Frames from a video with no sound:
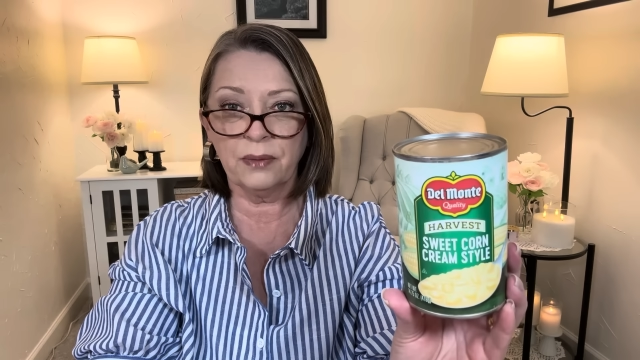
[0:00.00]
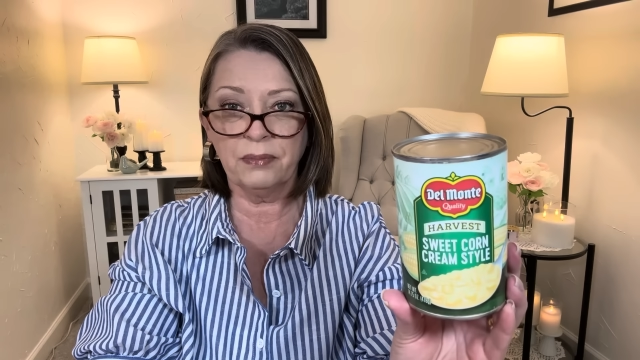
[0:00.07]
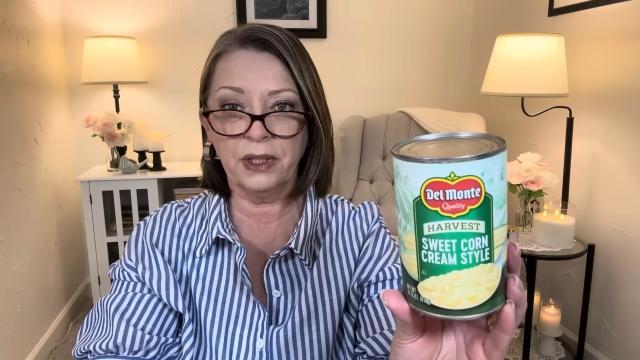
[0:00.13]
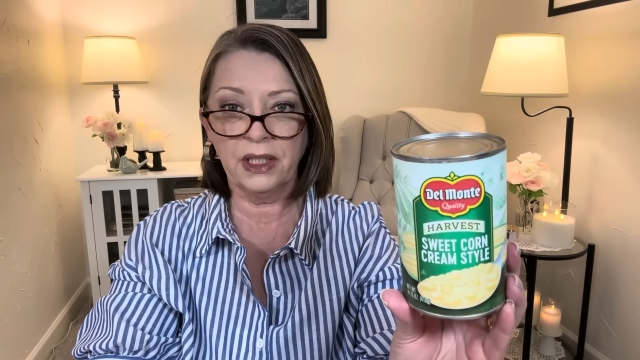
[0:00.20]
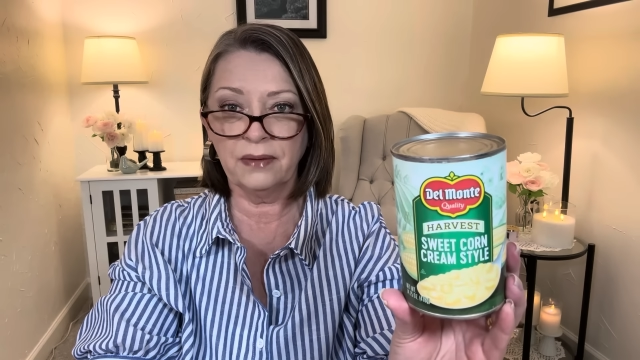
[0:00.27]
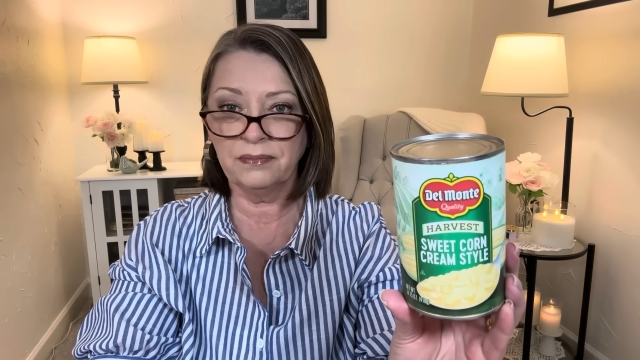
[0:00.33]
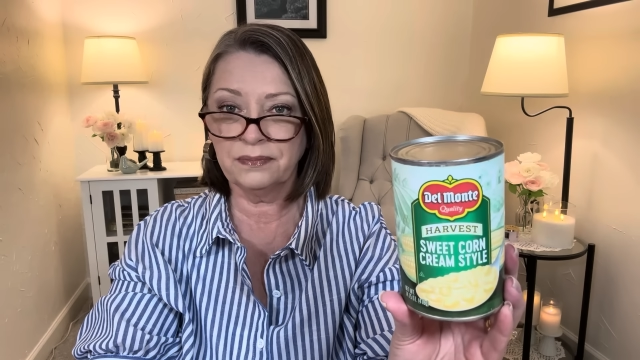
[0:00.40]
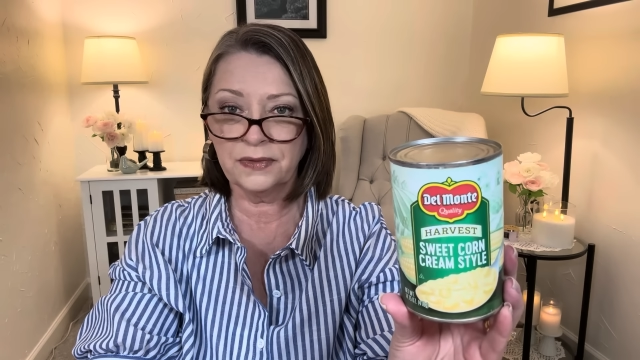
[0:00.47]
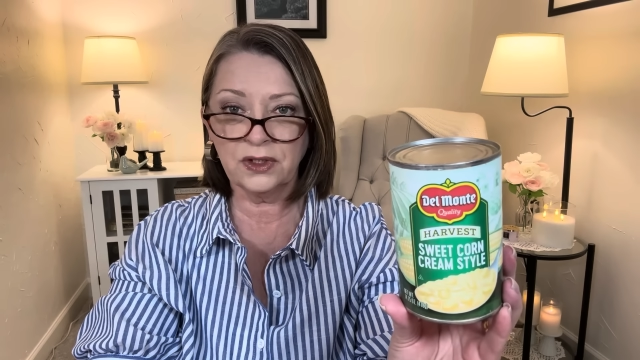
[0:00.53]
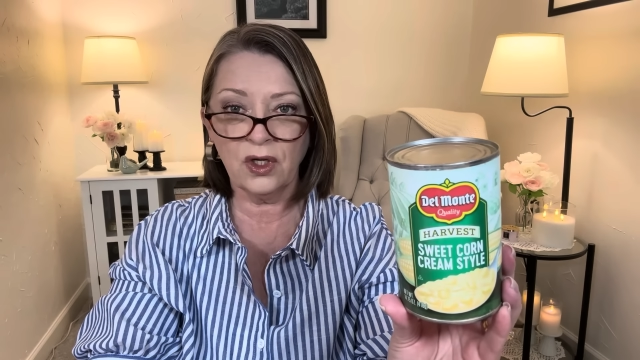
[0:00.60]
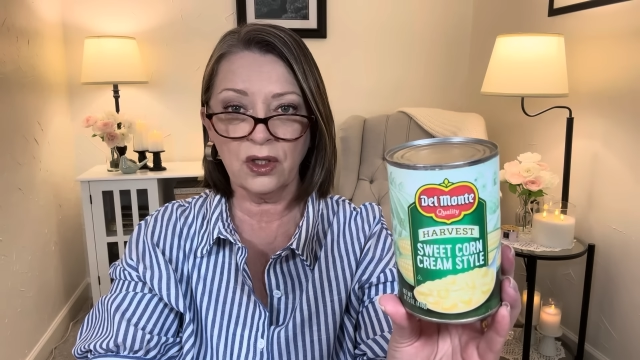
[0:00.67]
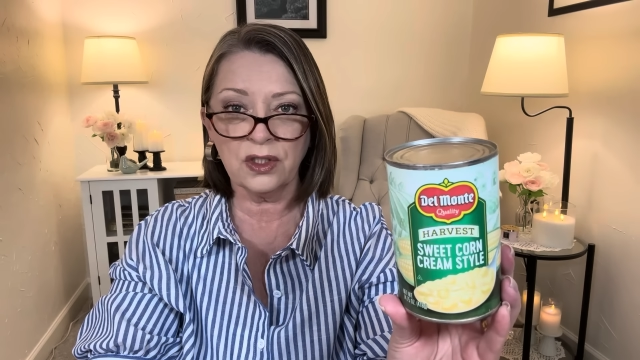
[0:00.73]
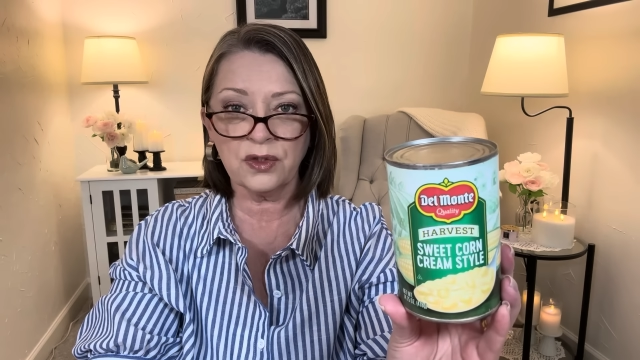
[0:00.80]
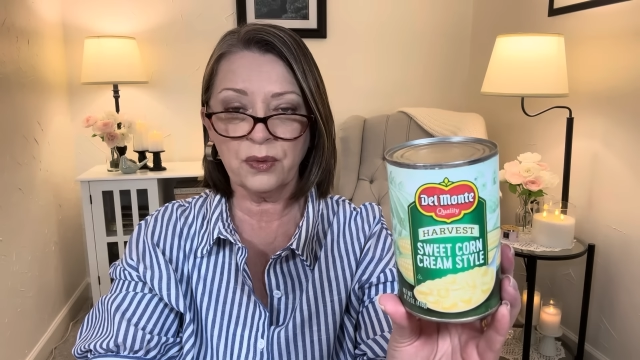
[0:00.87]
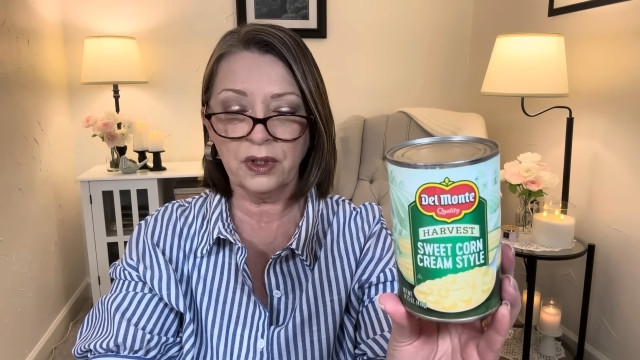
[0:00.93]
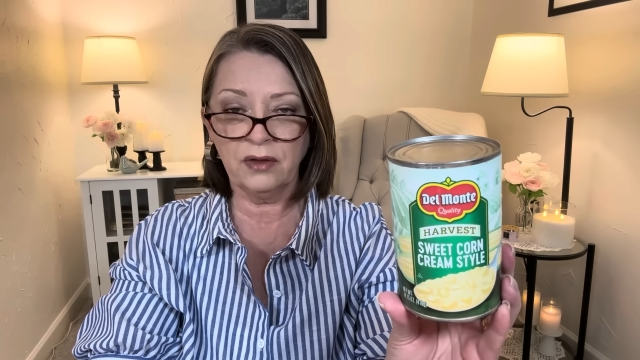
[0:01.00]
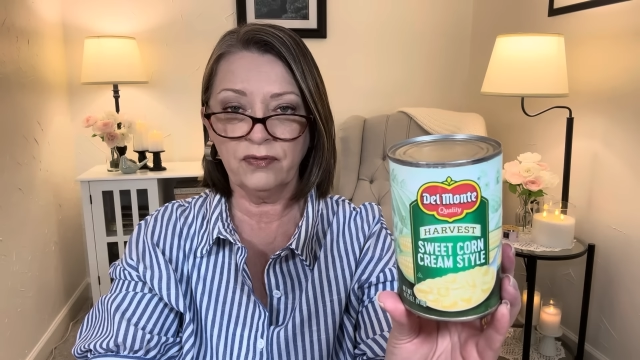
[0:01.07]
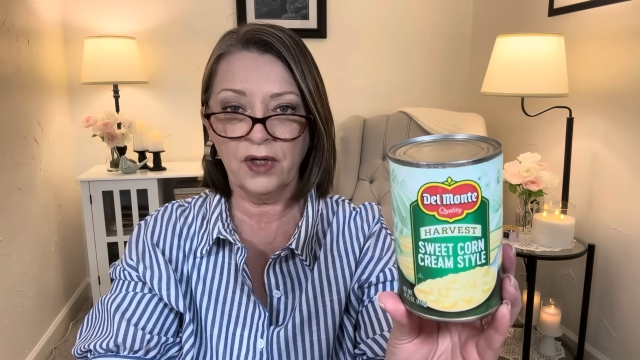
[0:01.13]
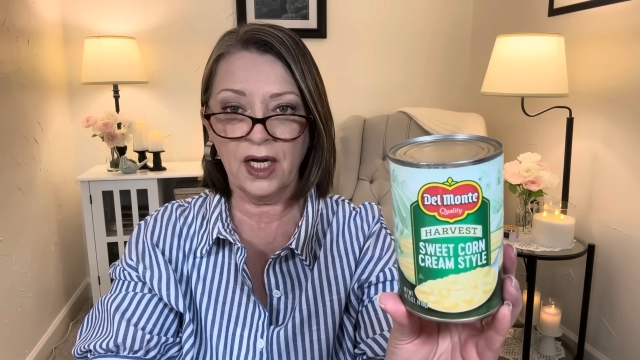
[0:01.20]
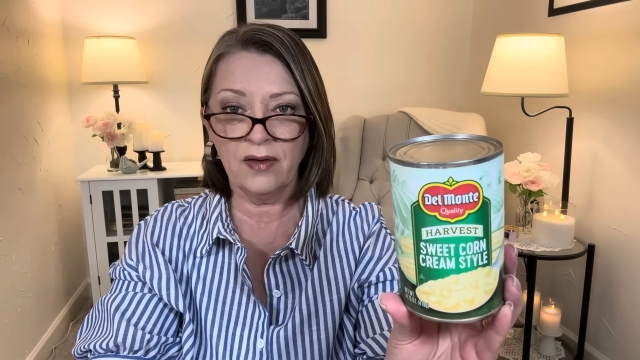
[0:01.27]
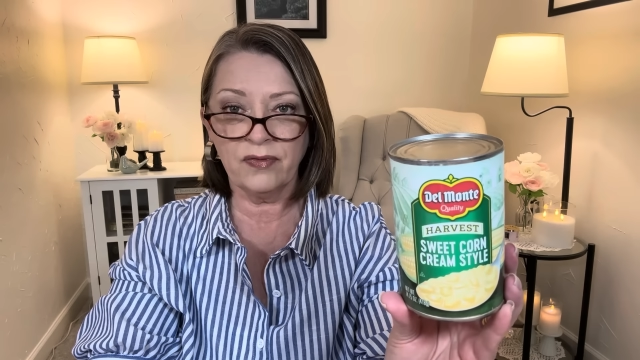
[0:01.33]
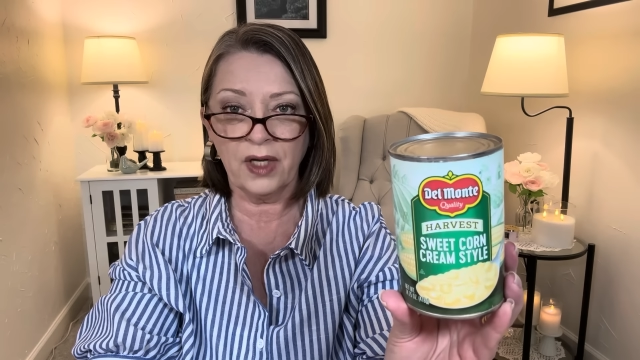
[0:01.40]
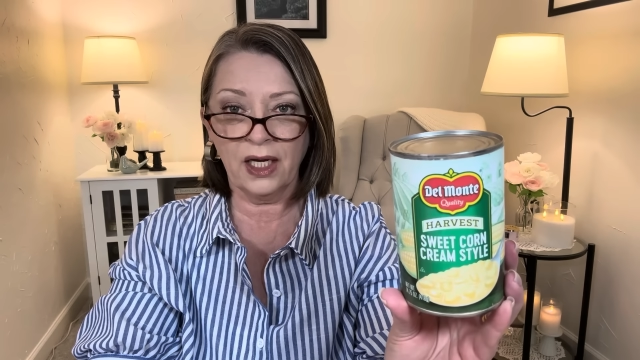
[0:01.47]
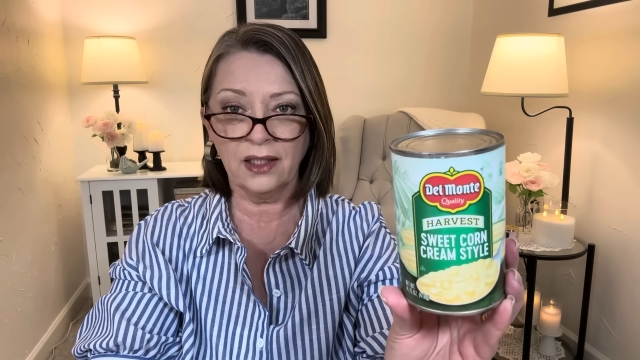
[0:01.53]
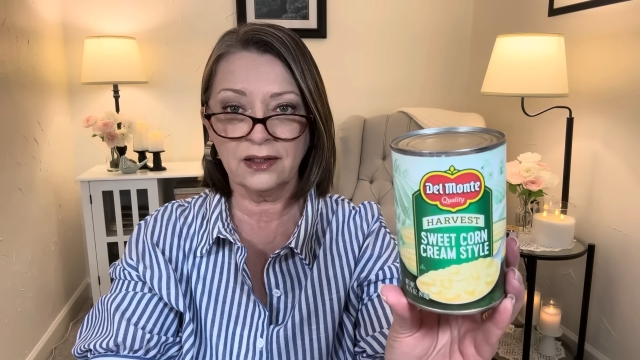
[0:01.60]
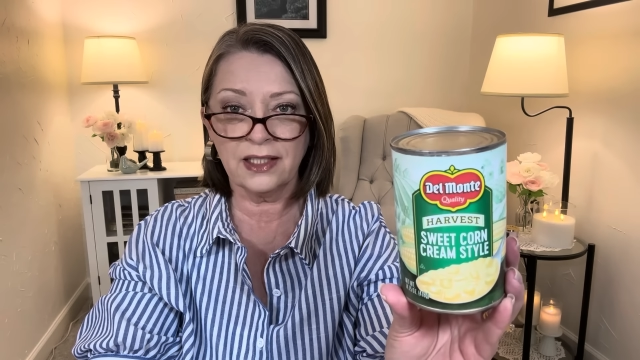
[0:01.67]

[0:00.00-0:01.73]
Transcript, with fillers: but $1.25, I'll